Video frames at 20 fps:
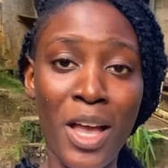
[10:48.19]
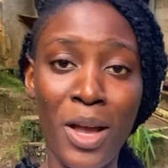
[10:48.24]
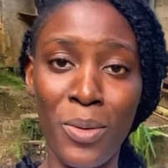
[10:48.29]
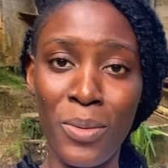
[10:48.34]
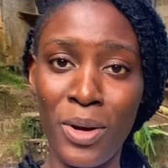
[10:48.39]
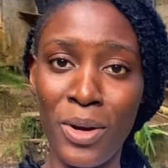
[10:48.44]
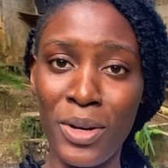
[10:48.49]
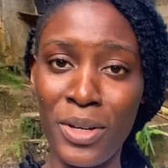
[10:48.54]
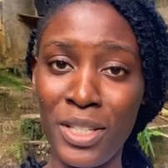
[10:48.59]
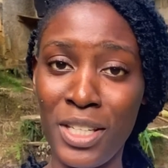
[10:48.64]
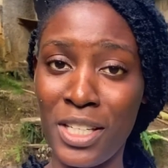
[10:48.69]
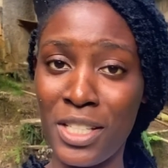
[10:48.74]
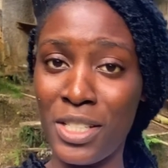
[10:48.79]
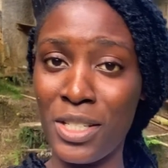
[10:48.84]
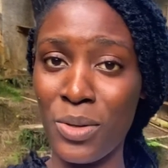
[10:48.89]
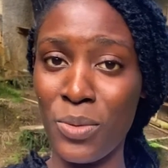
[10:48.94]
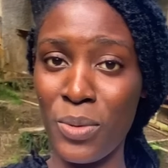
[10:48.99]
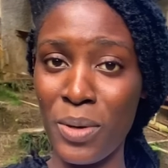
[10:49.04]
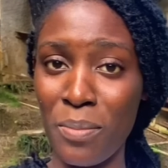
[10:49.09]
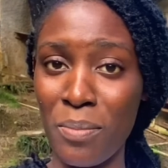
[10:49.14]
We're going to eat
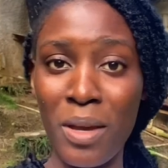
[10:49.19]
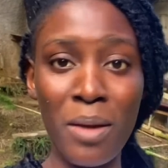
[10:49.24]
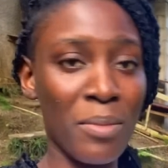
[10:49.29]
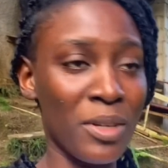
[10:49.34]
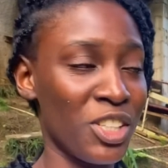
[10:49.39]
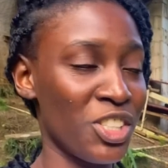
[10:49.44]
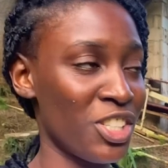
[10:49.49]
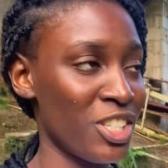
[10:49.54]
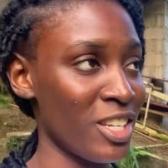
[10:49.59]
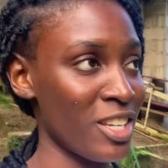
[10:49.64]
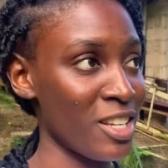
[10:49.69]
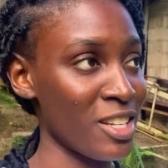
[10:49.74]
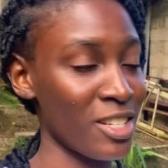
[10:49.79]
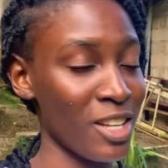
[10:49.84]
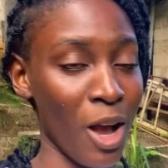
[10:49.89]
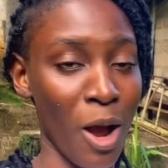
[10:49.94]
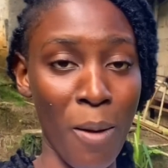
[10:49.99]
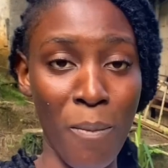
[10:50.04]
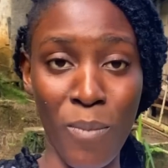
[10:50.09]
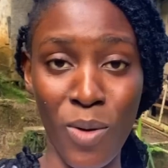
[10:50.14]
it with maybe cheese
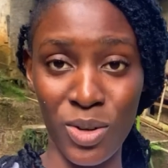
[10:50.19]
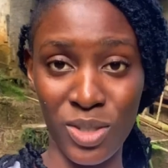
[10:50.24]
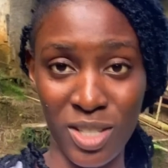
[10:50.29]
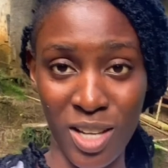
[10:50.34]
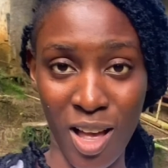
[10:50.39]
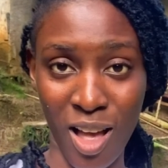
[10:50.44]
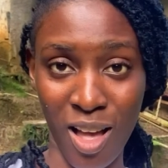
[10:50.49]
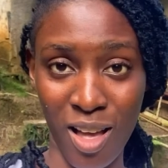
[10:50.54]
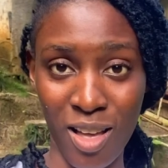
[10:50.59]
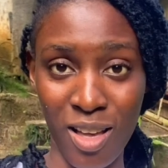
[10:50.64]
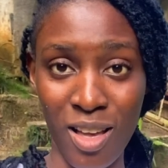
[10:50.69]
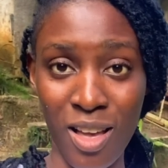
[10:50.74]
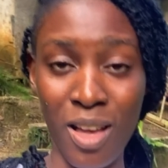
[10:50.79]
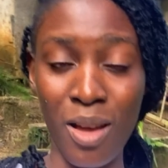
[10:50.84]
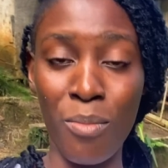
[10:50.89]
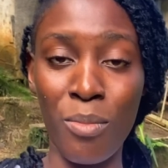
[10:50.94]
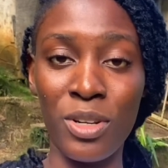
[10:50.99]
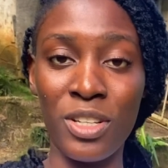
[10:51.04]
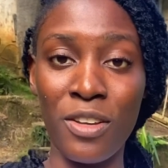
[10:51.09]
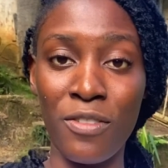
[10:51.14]
or butter.
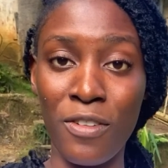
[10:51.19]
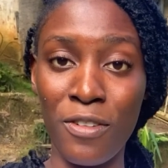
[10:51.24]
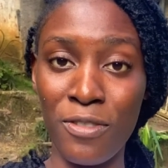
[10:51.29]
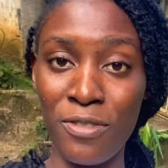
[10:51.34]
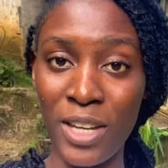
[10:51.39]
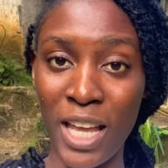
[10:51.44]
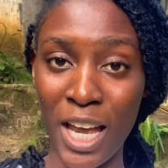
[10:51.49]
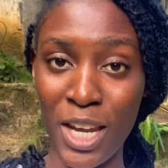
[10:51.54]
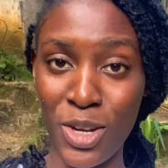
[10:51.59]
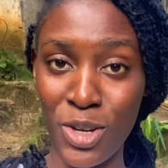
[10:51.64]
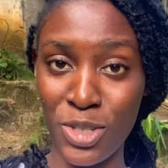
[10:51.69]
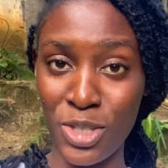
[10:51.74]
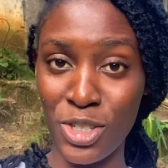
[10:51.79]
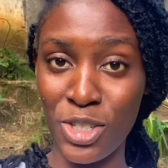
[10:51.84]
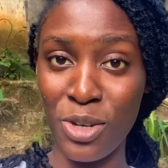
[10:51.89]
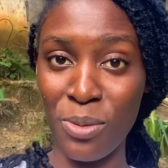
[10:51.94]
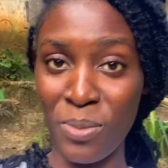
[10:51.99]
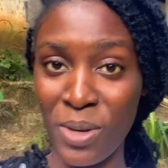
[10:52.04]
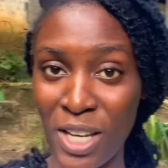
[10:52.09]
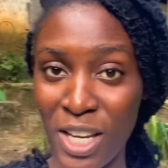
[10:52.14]
But if you fly down to
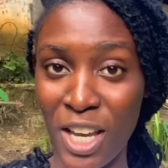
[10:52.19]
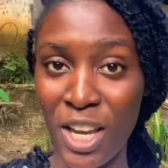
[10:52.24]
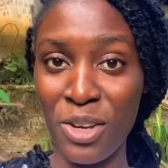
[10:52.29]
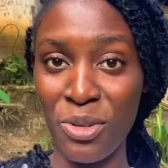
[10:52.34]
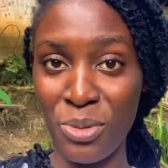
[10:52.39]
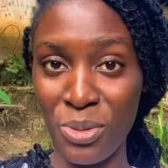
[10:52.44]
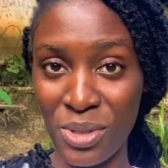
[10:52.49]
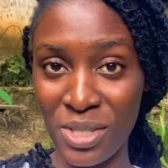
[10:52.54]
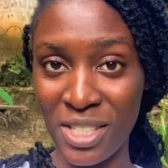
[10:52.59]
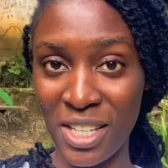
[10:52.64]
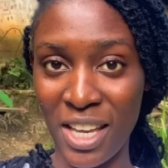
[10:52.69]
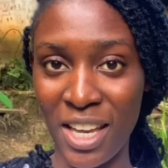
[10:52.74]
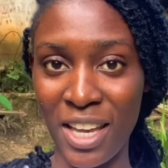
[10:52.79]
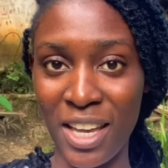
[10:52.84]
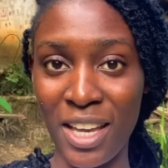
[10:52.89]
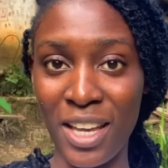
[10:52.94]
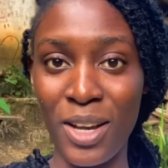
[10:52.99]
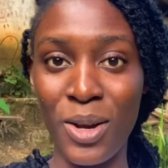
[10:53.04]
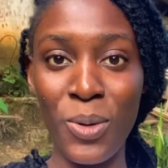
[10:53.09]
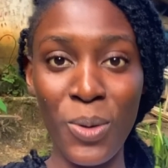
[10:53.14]
Jamaica, you know, say
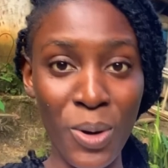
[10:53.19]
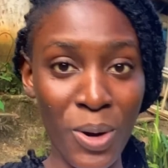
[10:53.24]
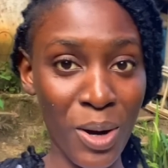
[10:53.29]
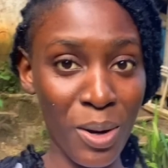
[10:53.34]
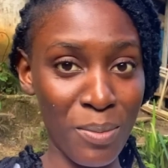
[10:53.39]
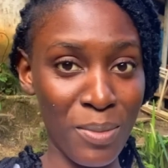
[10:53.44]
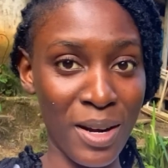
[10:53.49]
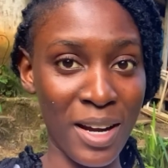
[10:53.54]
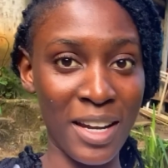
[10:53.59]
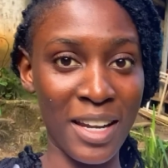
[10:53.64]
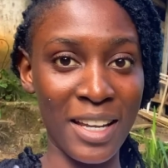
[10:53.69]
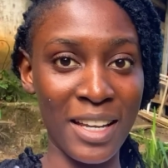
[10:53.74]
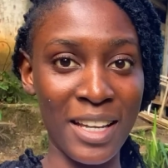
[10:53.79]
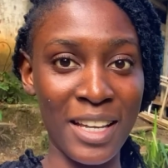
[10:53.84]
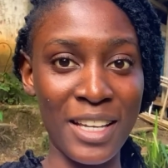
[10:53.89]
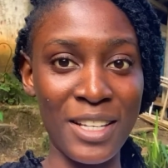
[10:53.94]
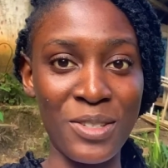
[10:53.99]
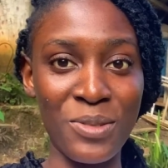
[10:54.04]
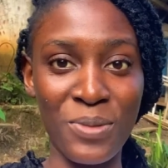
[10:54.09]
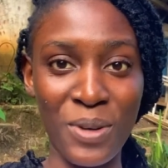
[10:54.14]
cocoa bread
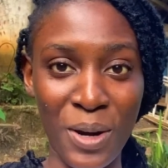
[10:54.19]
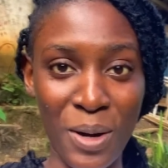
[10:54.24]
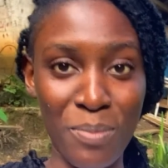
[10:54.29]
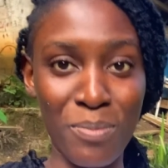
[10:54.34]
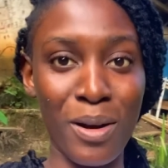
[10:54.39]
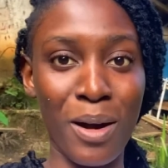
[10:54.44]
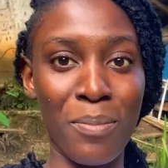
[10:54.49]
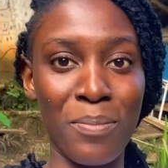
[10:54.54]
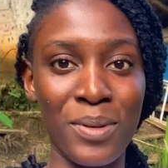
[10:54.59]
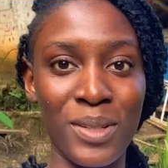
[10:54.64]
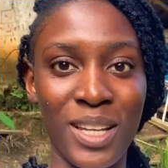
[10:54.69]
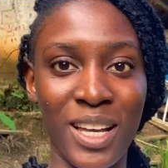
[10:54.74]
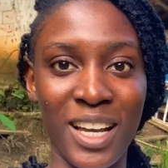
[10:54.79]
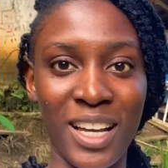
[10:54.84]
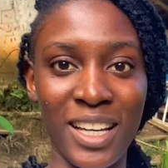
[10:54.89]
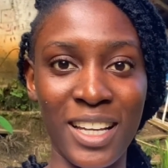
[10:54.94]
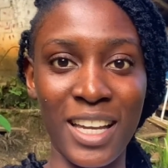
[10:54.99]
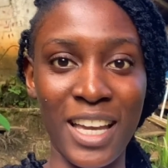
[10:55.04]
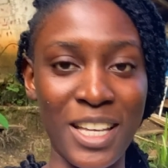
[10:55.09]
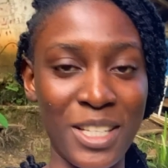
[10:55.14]
is very popular,
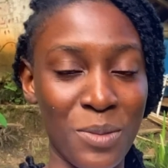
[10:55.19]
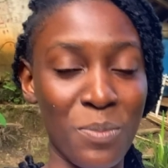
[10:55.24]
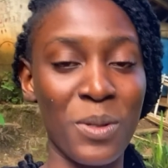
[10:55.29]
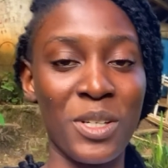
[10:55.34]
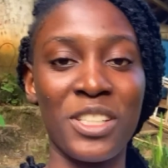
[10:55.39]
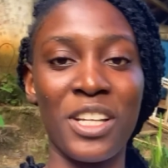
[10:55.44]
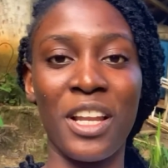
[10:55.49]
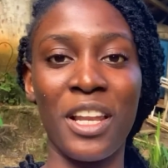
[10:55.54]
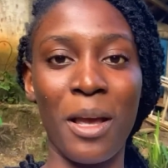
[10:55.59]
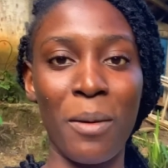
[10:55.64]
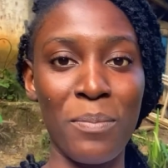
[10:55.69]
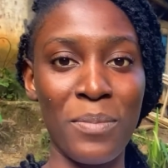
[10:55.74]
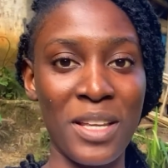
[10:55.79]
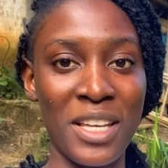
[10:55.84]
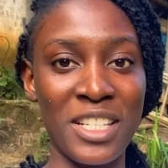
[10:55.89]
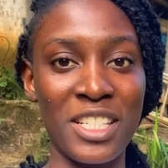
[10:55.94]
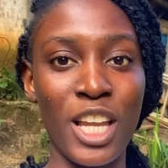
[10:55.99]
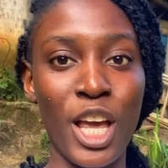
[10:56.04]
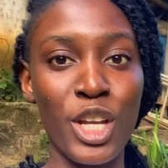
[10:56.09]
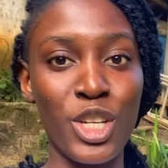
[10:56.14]
especially a
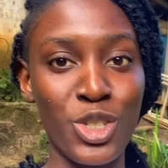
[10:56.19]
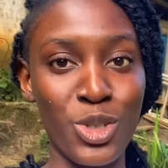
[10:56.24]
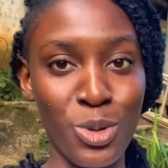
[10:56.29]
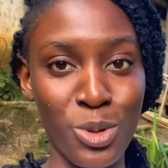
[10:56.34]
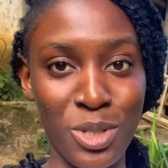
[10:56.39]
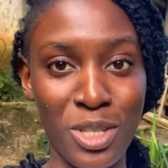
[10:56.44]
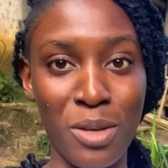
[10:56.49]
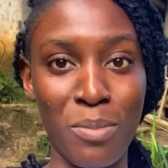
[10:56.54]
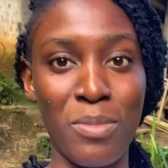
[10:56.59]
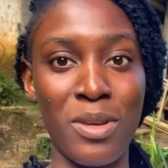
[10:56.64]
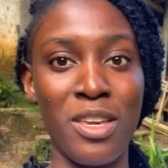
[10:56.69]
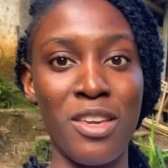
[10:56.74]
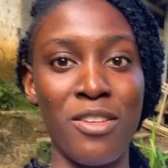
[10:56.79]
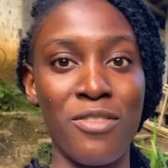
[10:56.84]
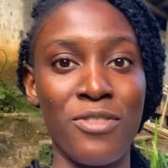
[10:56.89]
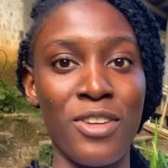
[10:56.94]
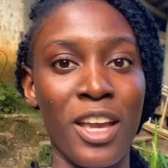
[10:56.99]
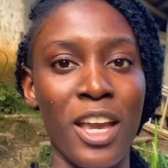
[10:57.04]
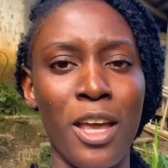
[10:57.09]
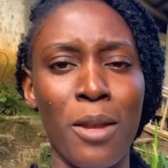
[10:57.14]
place like Juicy Beef.
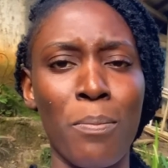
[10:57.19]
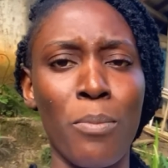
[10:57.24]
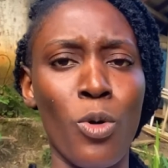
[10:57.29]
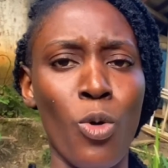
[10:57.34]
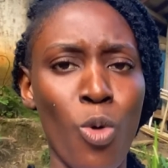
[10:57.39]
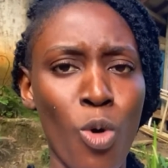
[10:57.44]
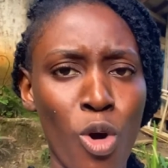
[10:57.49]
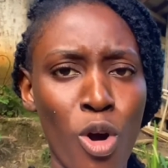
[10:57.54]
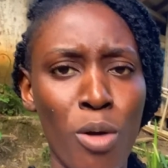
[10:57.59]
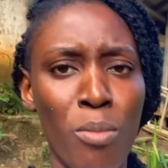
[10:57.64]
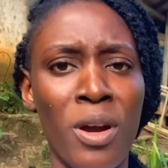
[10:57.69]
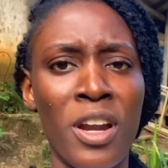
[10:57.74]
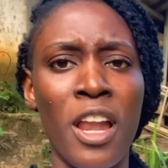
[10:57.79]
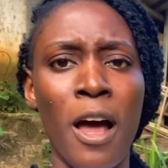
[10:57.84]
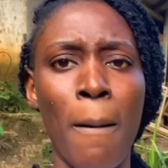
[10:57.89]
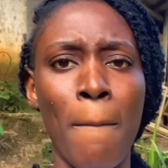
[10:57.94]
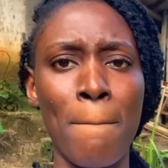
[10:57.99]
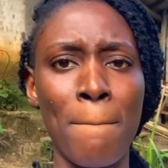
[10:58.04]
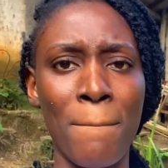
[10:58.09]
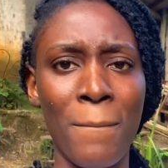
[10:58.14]
You get cocoa bread
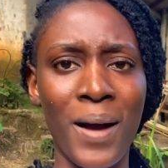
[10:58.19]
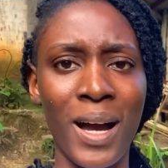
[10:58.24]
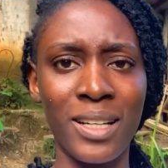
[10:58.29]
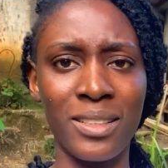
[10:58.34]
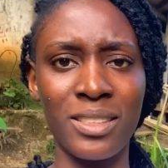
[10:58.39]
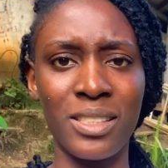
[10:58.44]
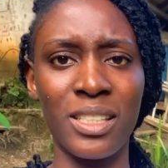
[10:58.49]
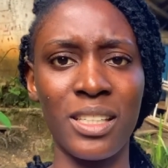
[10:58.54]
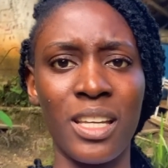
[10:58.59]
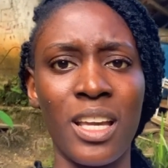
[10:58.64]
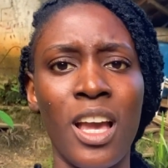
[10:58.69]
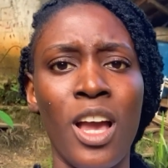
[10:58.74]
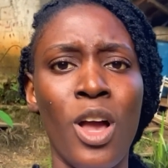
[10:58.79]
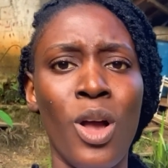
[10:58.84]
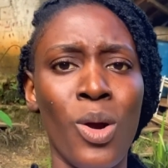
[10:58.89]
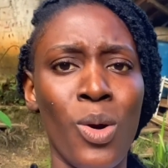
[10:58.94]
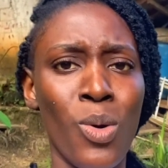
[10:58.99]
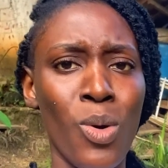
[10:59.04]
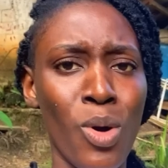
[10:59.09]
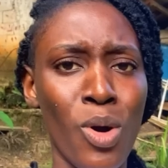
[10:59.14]
and patty,
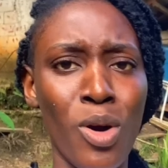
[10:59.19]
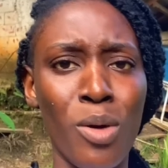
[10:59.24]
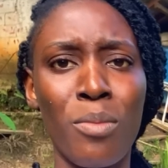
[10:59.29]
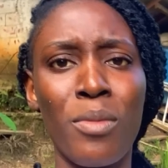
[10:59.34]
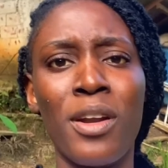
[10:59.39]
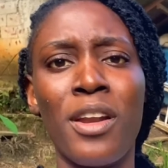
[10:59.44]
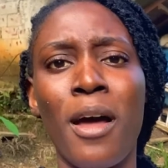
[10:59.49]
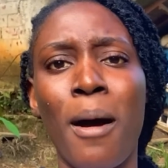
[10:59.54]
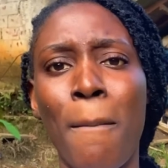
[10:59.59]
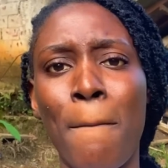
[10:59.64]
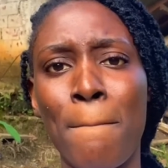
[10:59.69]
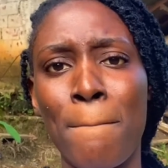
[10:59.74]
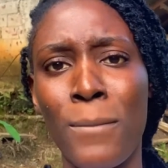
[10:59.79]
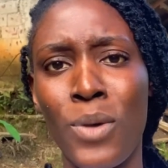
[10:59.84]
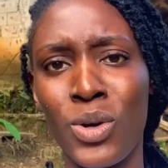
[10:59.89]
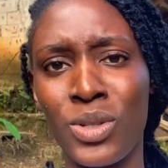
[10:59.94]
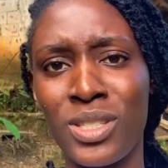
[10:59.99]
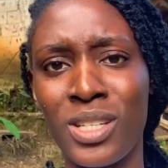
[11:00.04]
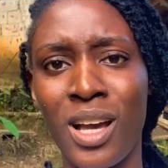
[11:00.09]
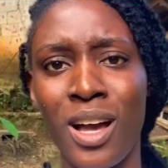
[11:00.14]
cocoa bread and
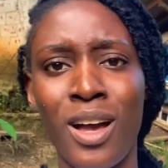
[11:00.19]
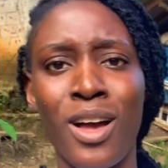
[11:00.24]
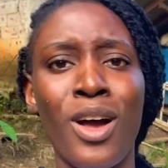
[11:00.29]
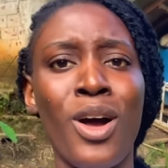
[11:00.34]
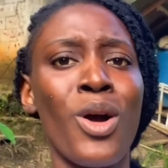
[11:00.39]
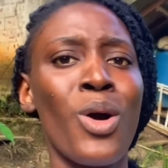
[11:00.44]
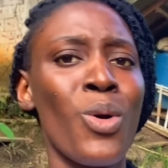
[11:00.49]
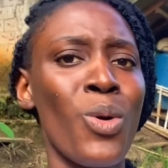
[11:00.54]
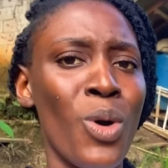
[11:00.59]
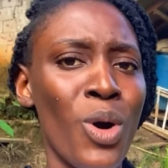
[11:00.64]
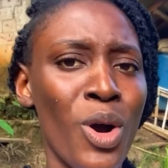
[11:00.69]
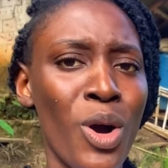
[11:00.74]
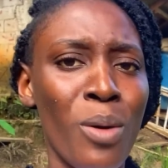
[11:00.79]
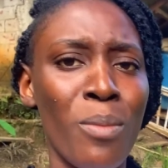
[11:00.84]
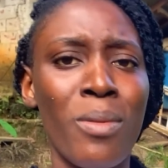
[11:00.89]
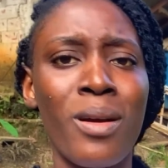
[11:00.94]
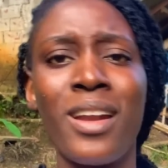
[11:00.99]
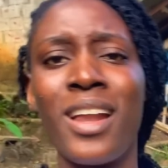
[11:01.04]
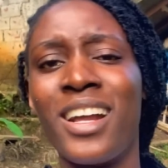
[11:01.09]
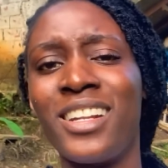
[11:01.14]
butter, cocoa
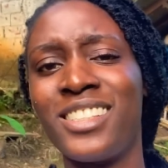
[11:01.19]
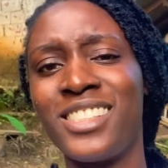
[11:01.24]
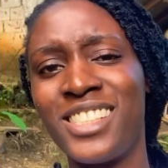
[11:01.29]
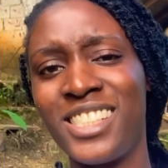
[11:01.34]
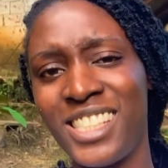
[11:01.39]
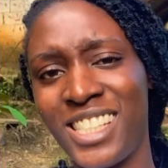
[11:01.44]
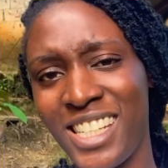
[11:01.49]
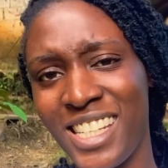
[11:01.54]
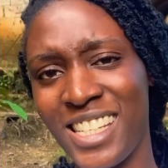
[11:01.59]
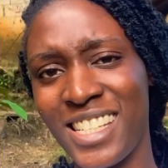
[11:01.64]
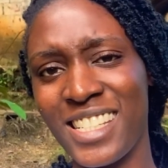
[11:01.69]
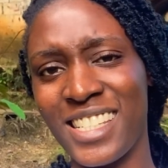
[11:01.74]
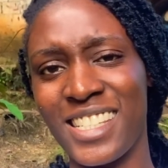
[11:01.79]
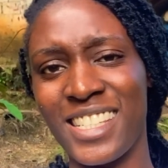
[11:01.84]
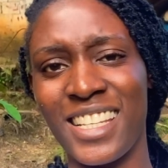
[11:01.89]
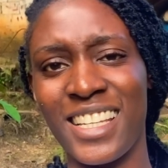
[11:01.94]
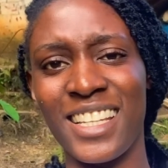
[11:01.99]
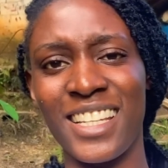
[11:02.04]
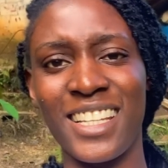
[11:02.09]
bread and cheese.